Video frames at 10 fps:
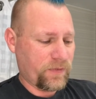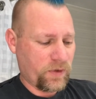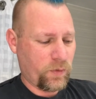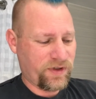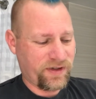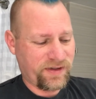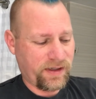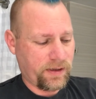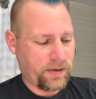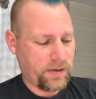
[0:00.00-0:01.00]
which is
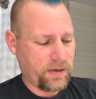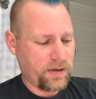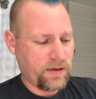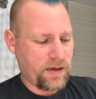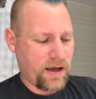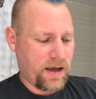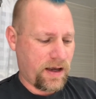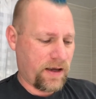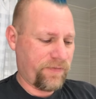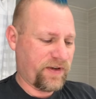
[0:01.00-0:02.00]
the
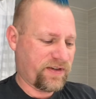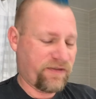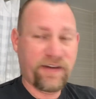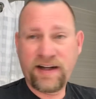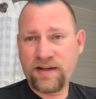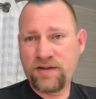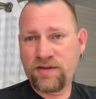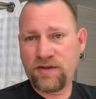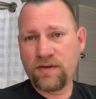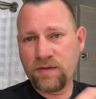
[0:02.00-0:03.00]
obvious advantage
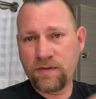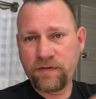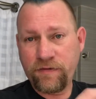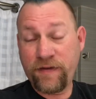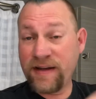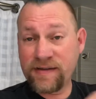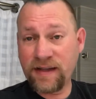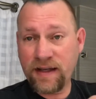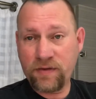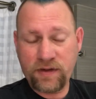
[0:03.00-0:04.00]
to face
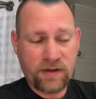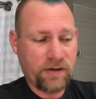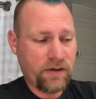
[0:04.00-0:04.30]
lathering,